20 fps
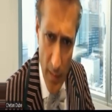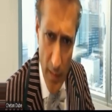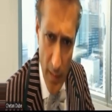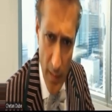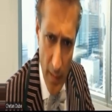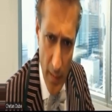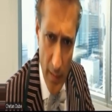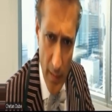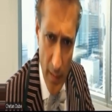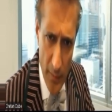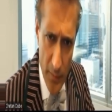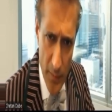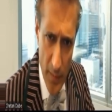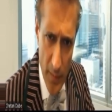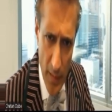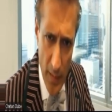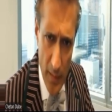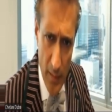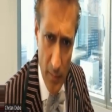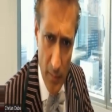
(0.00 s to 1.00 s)
had after
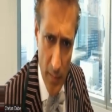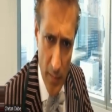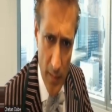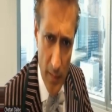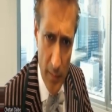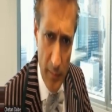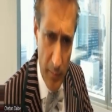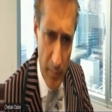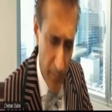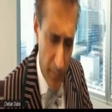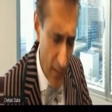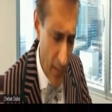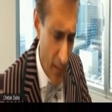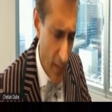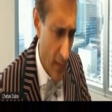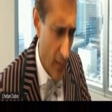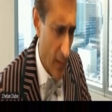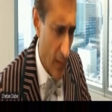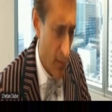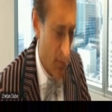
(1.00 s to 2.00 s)
that, and we
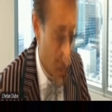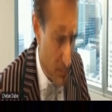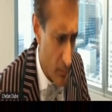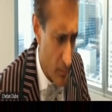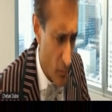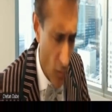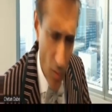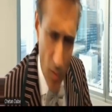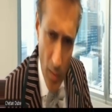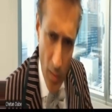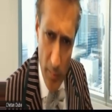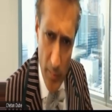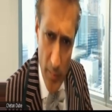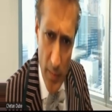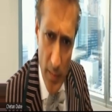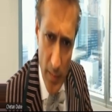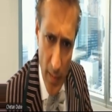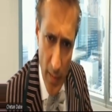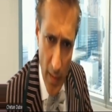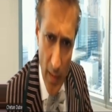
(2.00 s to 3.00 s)

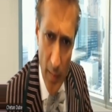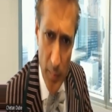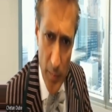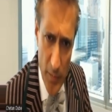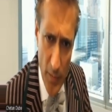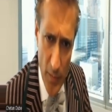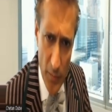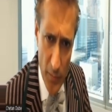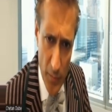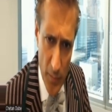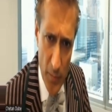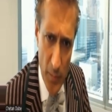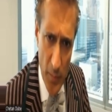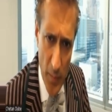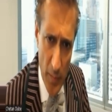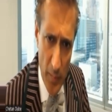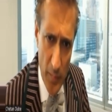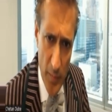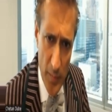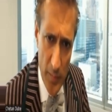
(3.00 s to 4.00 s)
formed, and IPsoft was
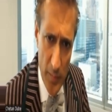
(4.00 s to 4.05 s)
formed.